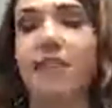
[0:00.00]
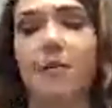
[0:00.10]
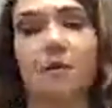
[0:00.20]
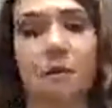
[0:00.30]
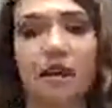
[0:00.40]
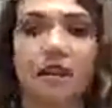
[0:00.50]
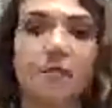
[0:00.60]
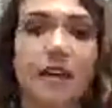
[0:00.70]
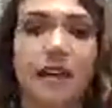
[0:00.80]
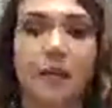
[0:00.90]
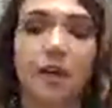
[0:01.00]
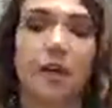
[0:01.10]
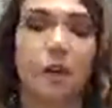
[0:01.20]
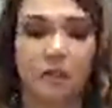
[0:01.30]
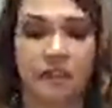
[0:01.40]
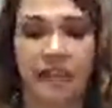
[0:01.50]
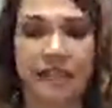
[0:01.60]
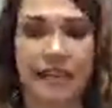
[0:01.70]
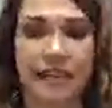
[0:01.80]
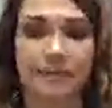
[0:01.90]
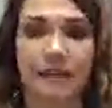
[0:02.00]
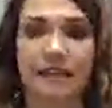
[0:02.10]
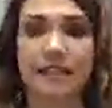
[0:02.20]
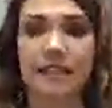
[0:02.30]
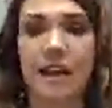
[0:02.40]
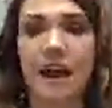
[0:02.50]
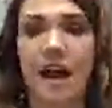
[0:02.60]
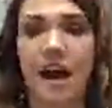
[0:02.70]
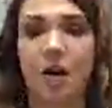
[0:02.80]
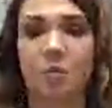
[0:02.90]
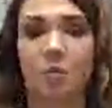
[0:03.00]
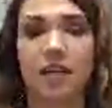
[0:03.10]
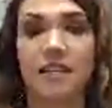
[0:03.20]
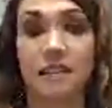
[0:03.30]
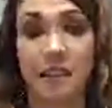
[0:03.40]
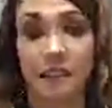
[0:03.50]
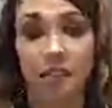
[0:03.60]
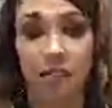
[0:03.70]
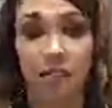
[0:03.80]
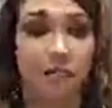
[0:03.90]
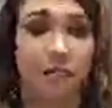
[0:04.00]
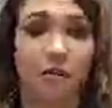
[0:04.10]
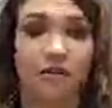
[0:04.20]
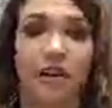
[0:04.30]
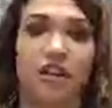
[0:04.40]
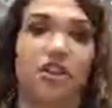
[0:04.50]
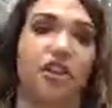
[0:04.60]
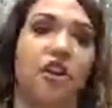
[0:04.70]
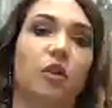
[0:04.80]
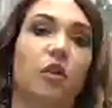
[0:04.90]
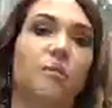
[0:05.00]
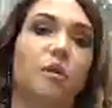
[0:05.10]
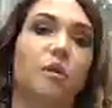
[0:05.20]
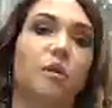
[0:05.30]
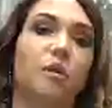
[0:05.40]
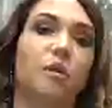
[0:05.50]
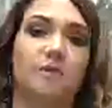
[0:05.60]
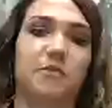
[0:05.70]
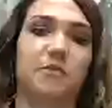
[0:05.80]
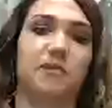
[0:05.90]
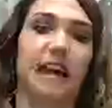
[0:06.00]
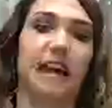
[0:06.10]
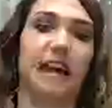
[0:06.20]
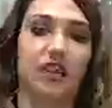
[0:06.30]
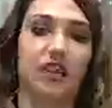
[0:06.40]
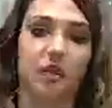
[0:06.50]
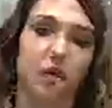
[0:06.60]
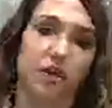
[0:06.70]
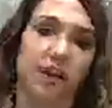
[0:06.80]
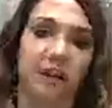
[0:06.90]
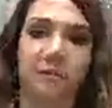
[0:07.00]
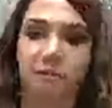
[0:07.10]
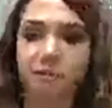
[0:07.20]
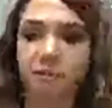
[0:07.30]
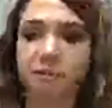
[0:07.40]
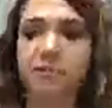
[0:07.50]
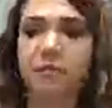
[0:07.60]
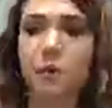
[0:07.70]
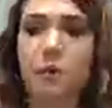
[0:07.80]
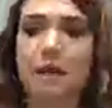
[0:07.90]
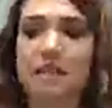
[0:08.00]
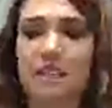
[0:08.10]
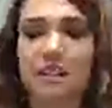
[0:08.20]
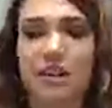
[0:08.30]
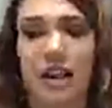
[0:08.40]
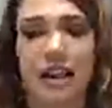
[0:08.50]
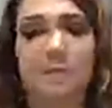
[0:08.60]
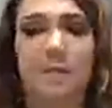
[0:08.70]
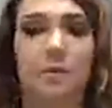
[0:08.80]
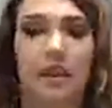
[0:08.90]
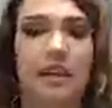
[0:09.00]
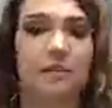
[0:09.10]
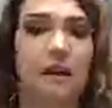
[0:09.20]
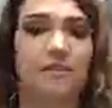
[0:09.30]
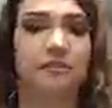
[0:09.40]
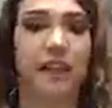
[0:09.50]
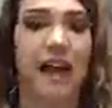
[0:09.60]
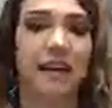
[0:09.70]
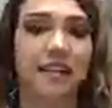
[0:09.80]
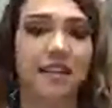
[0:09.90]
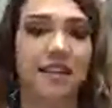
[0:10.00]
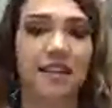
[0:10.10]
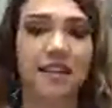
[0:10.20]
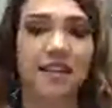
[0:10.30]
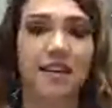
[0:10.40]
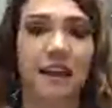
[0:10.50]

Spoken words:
And then we bring them in and we go over the assessments. We dig into their motivation, what pushes them, their life story. We basically try and come up with any red flags,